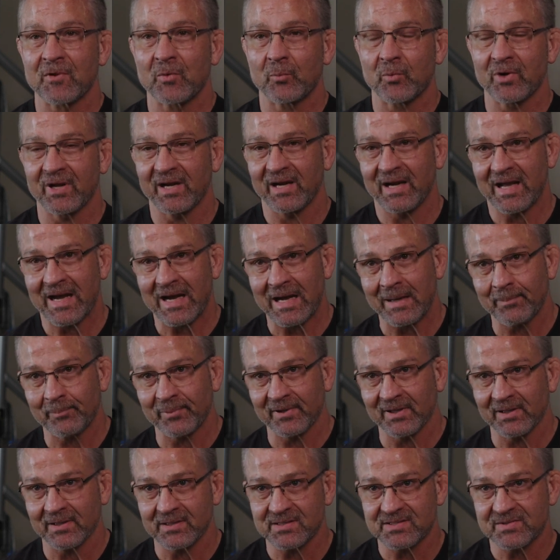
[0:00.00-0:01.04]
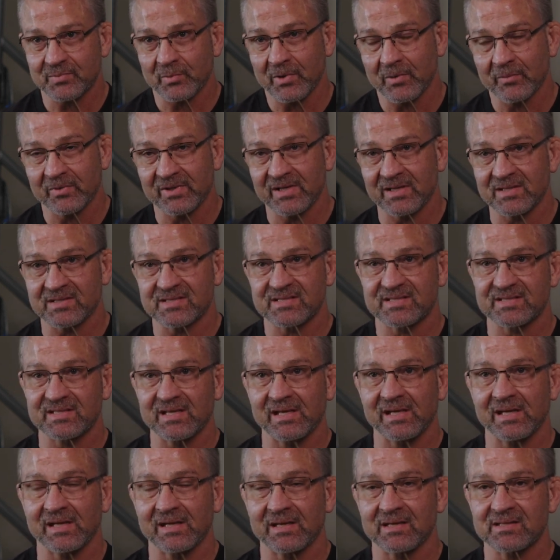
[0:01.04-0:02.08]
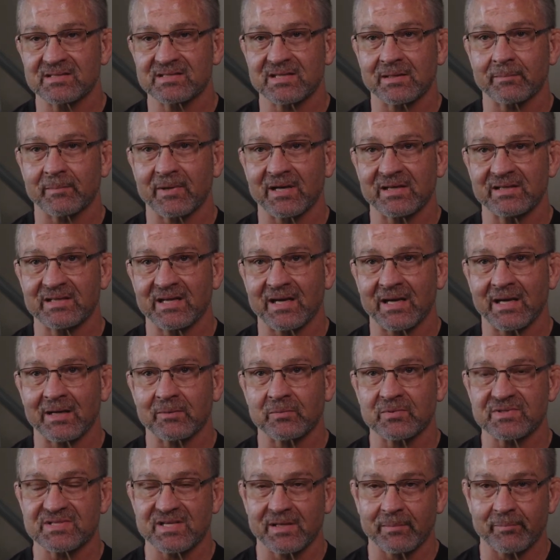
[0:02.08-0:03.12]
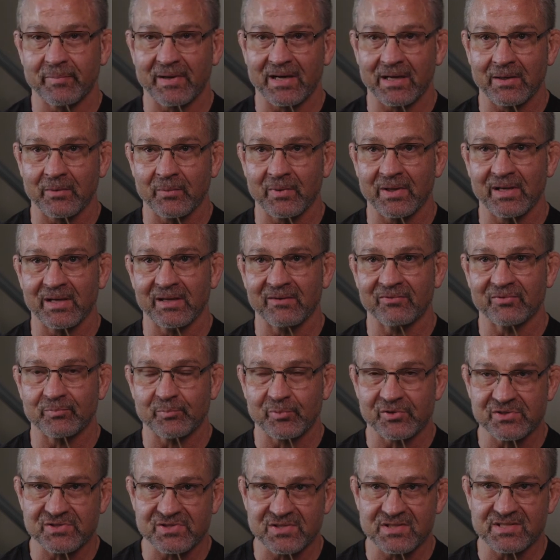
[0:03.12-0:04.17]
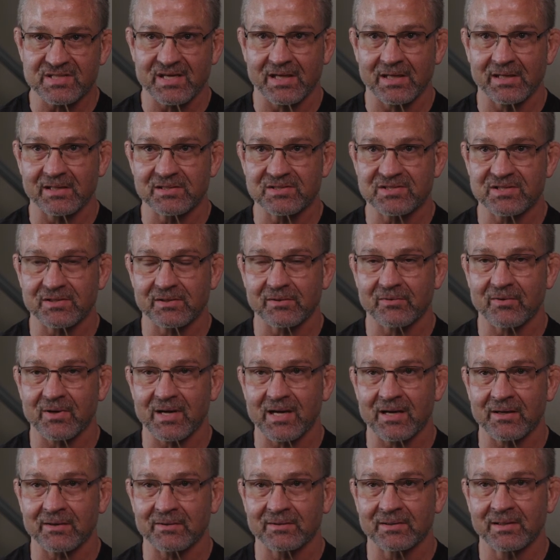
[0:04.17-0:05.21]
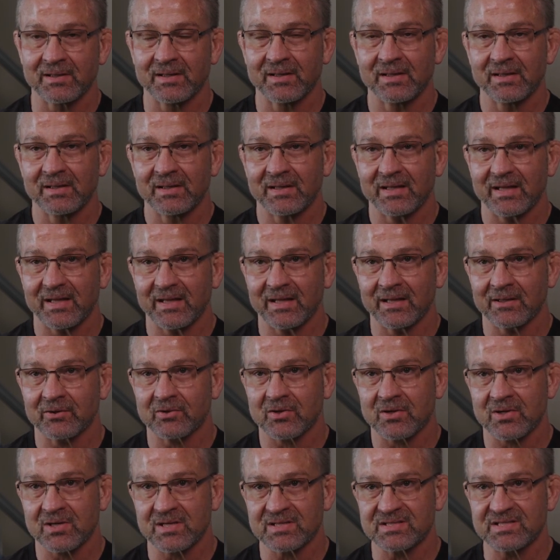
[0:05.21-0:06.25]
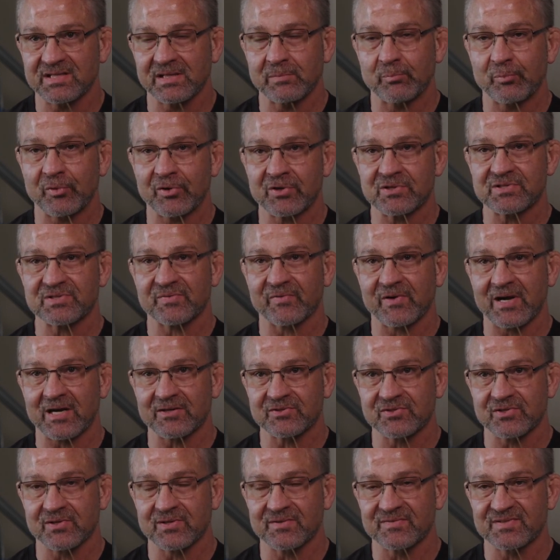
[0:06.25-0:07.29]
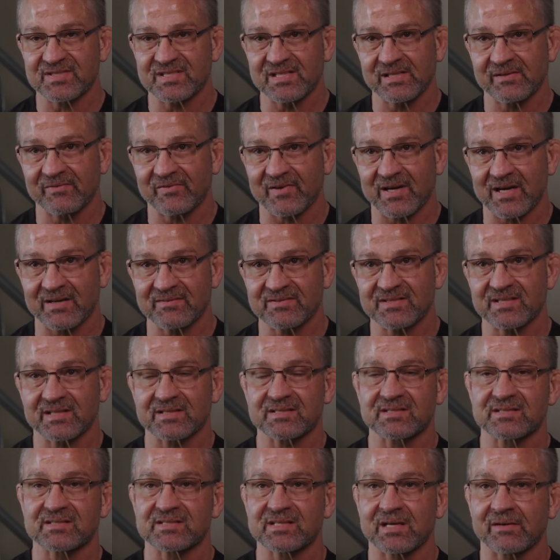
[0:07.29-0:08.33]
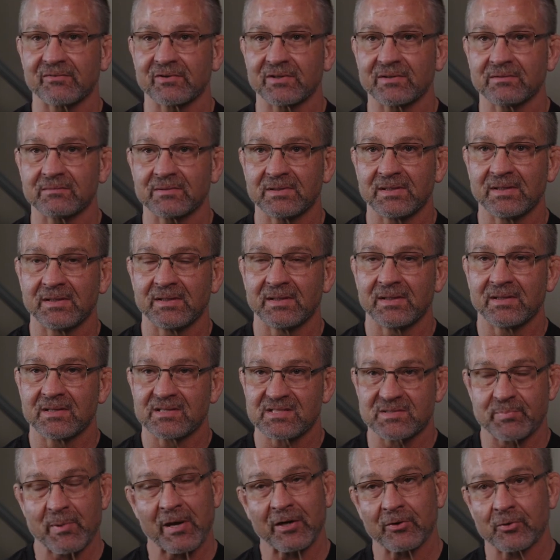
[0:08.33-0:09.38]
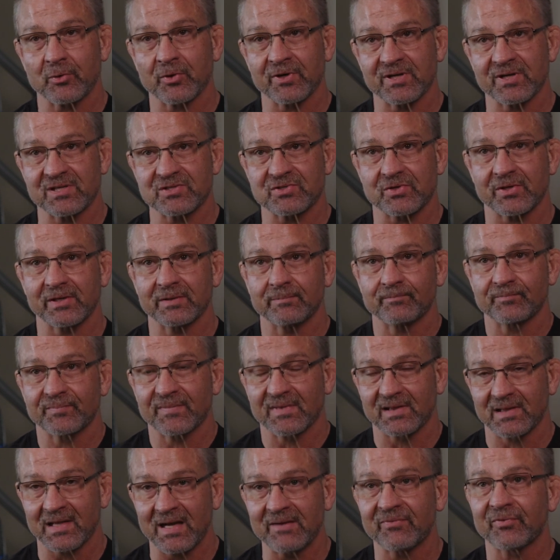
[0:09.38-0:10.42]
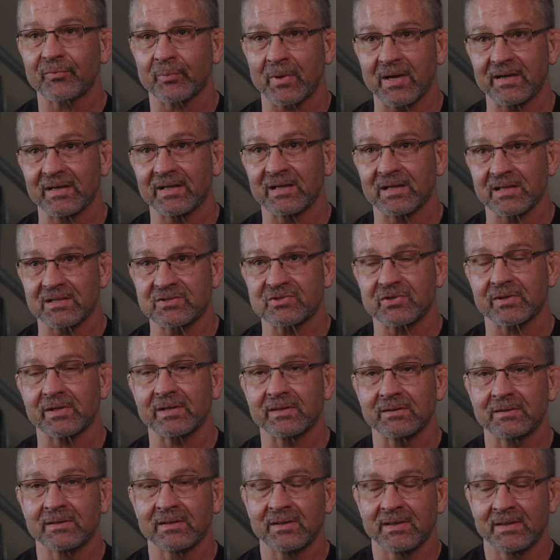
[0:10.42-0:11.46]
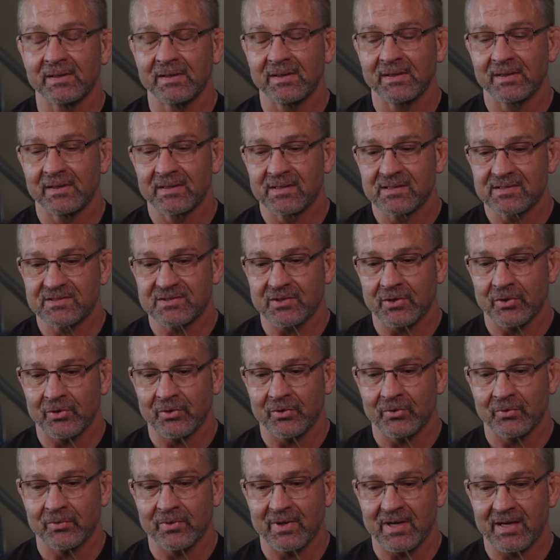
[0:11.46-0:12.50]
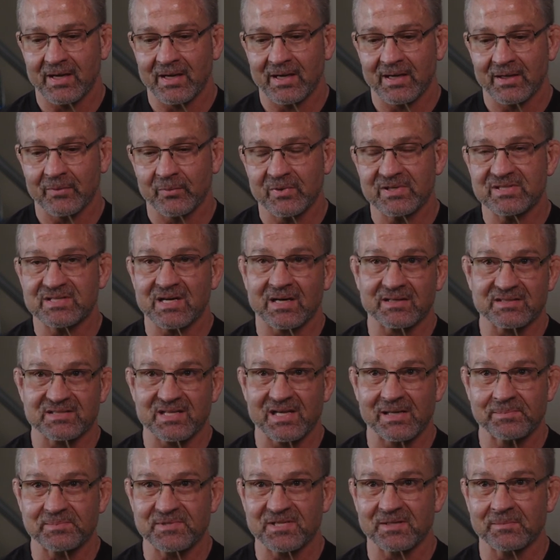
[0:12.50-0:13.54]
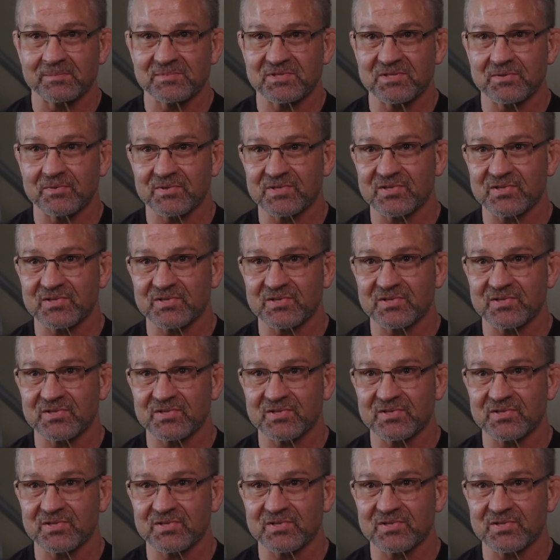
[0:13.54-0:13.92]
What had happened is what we didn't see is that my dad was hit by a wave, pushed his head into the ground, and caused a burst fracture of C5, 6, and 7. Spinal cord injury, life-threatening injury. So we duct taped him to a